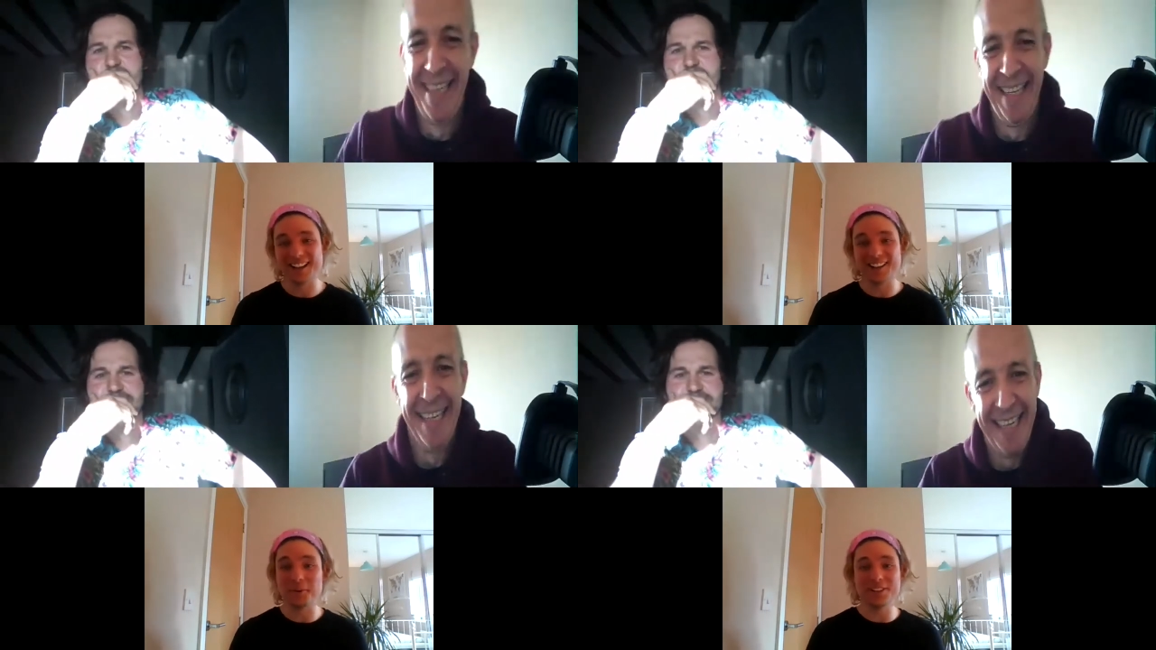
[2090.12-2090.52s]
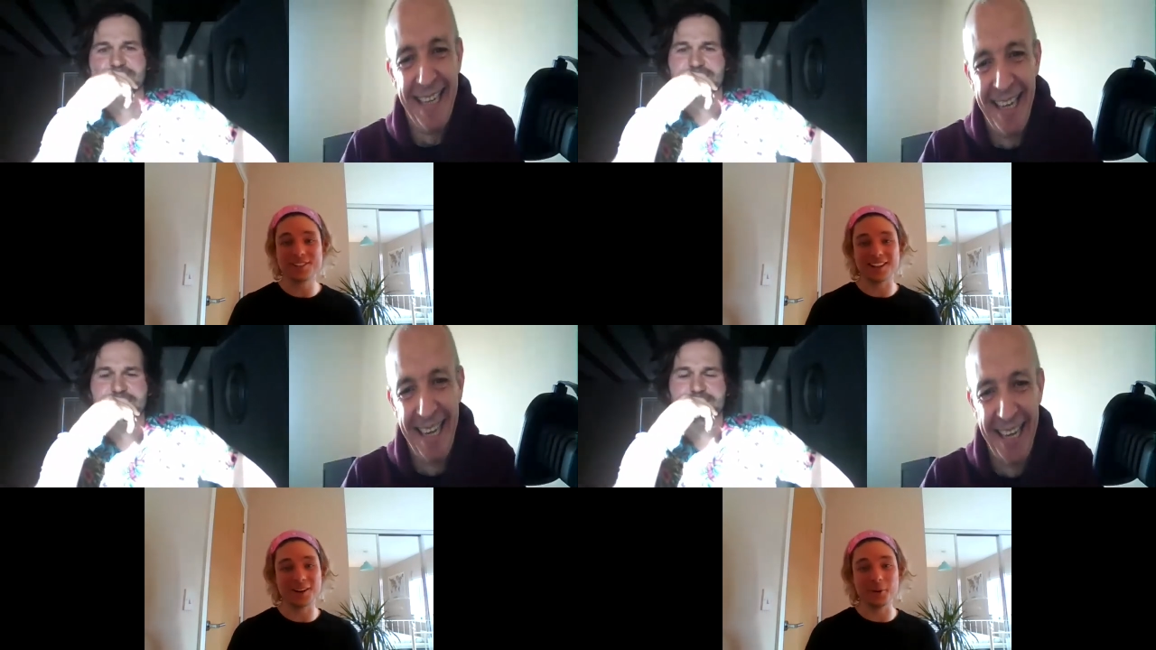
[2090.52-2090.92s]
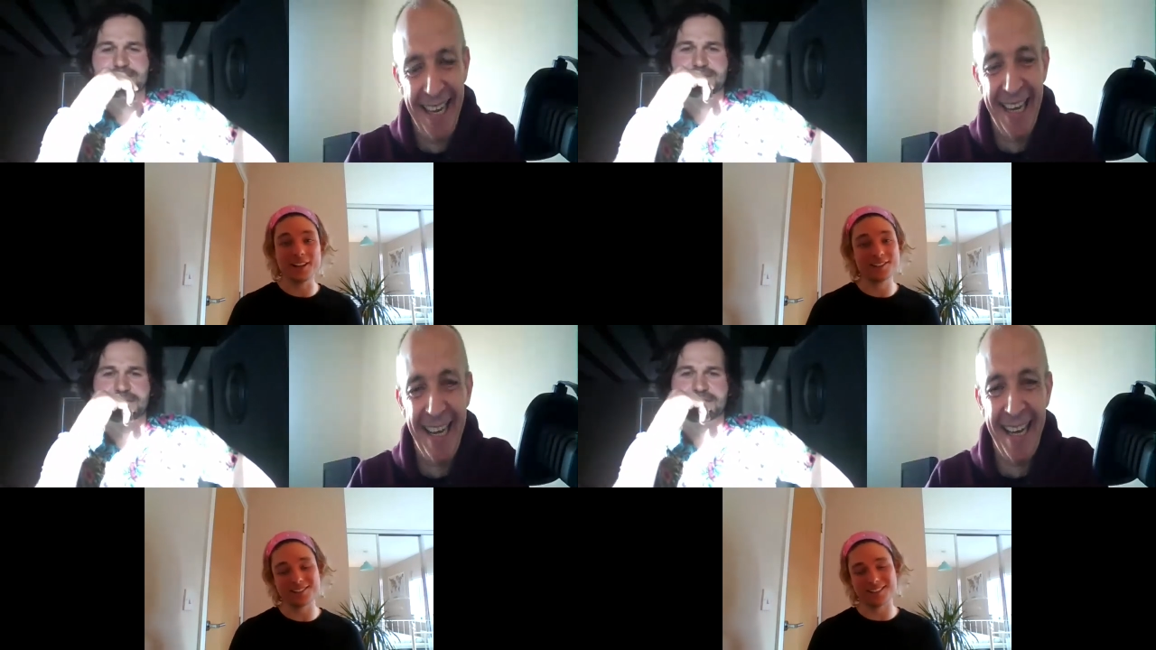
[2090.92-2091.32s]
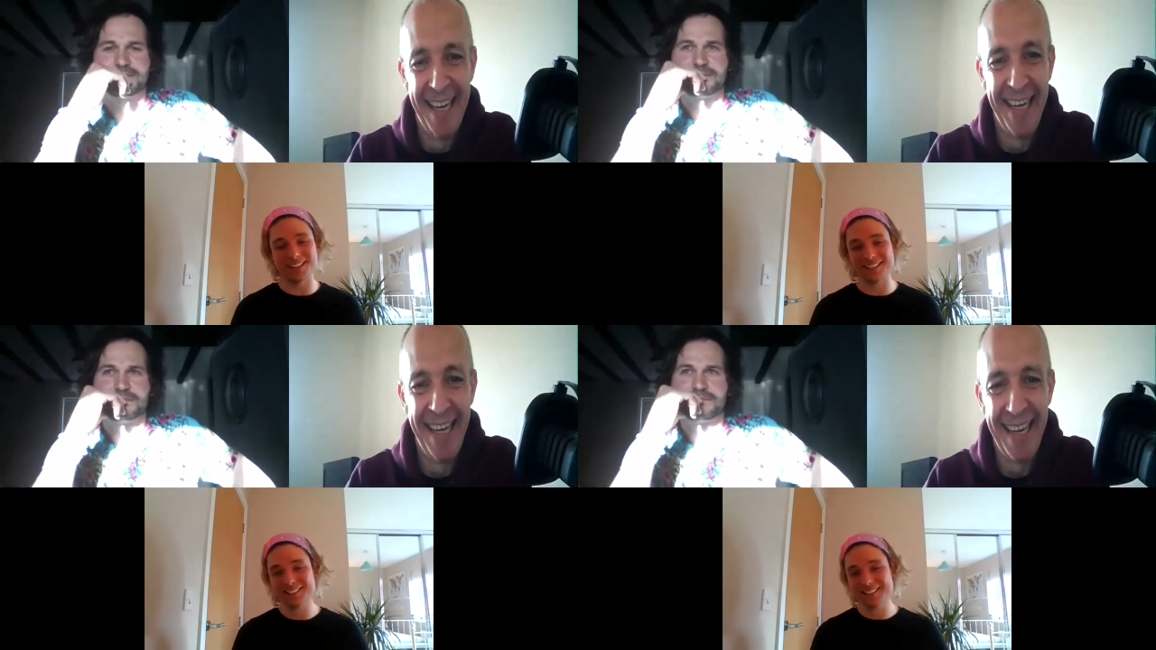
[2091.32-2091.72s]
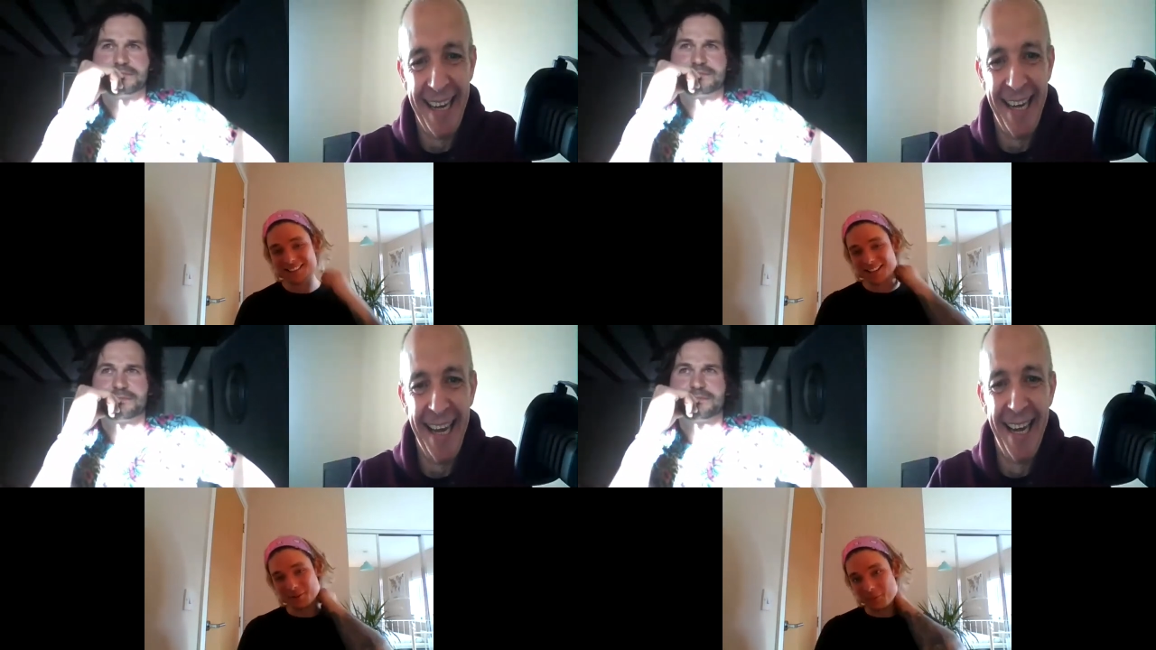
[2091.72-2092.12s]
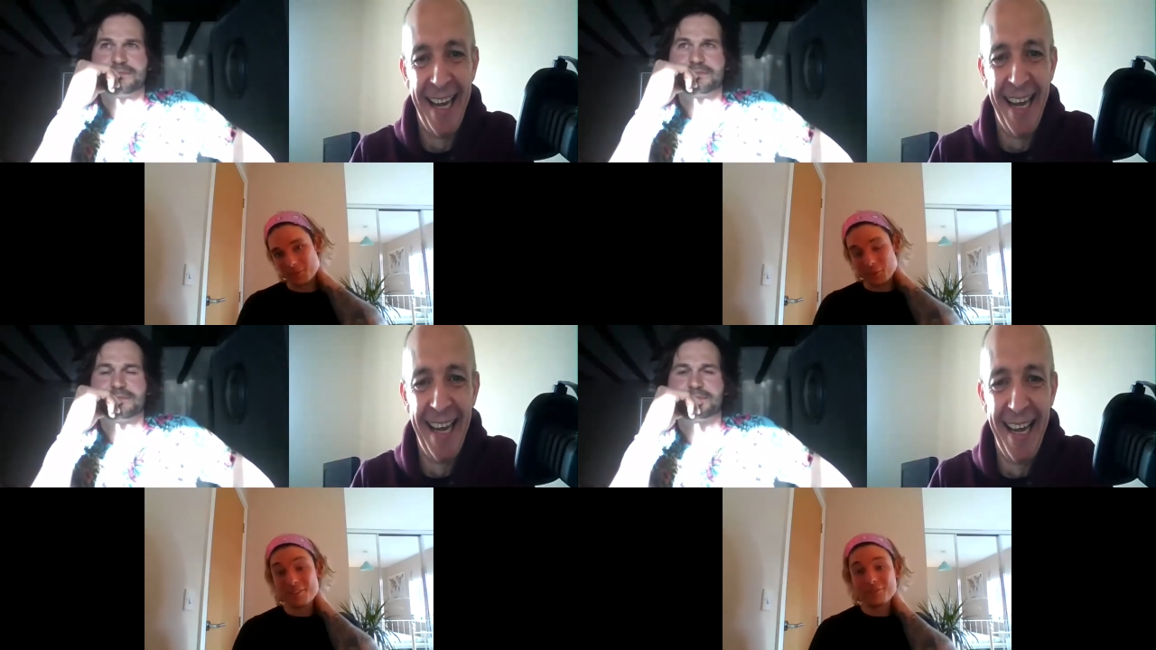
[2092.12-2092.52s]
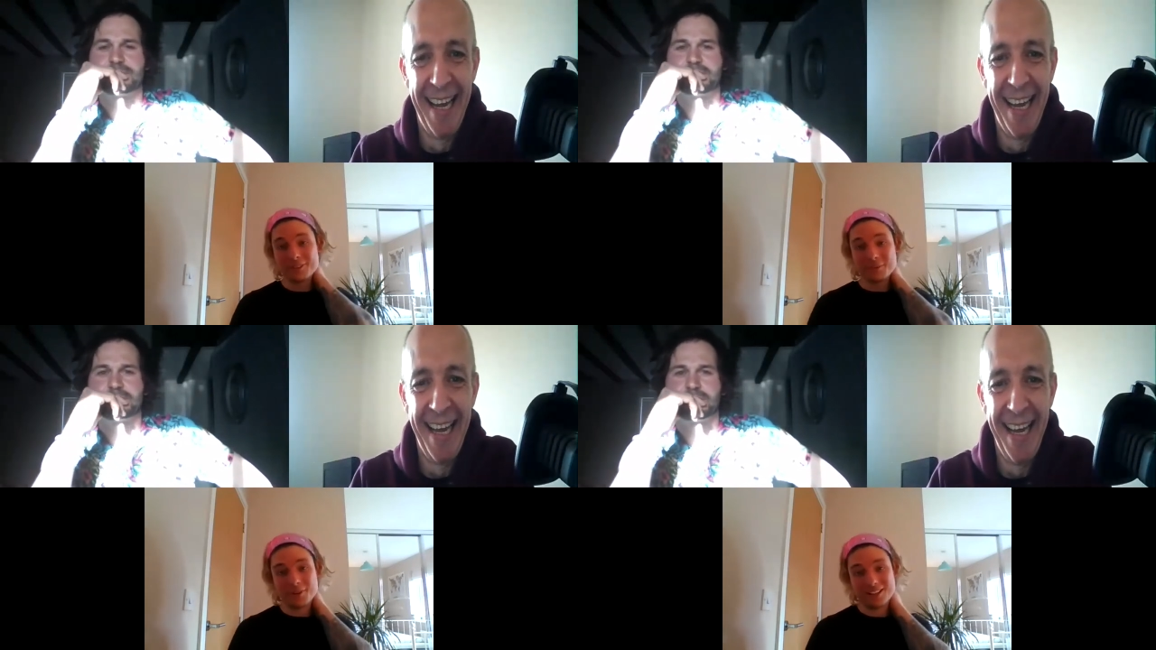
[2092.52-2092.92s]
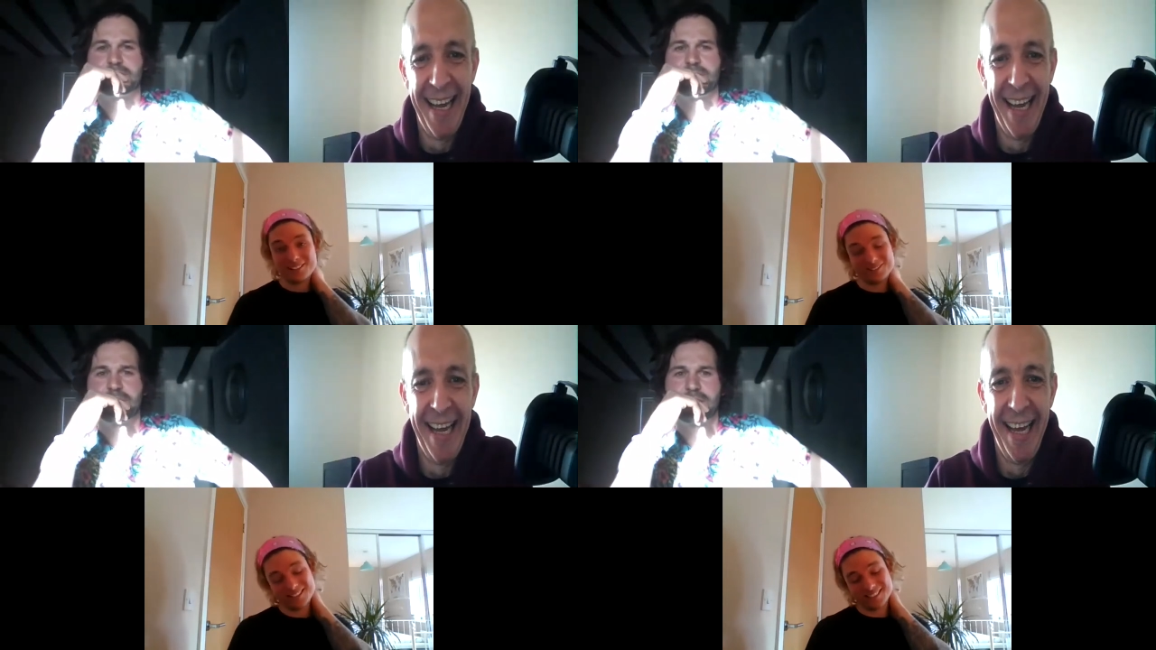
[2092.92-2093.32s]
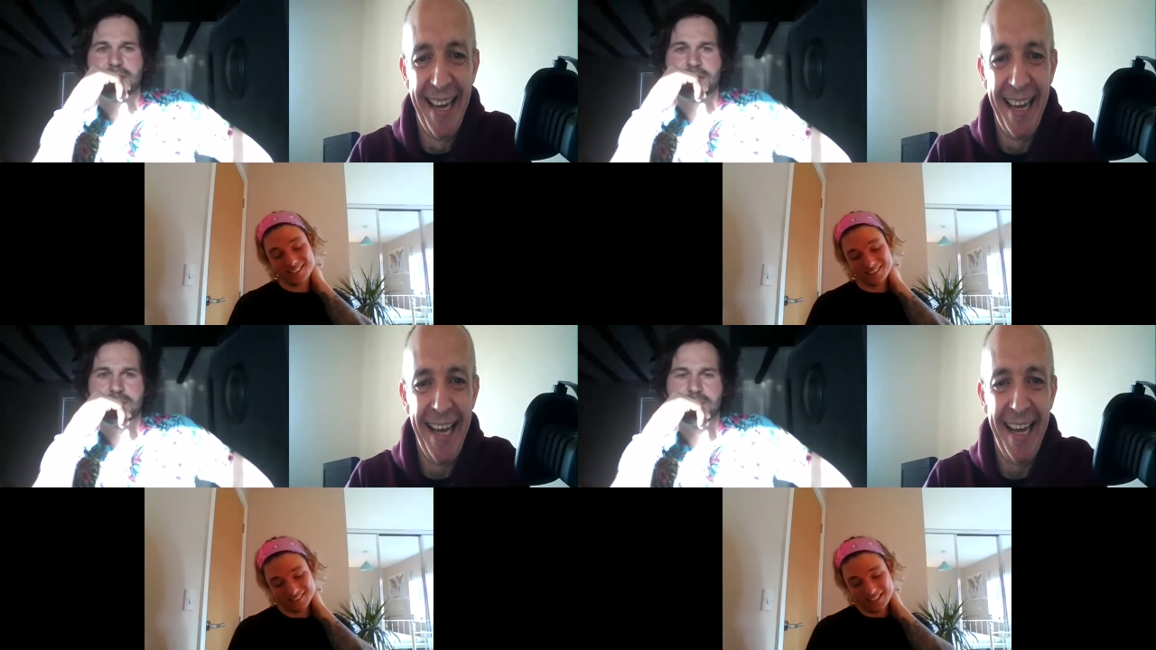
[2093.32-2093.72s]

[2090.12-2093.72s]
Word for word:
Speaker 1: I, I, wish, I wish, yeah. I remember my, my well, yeah,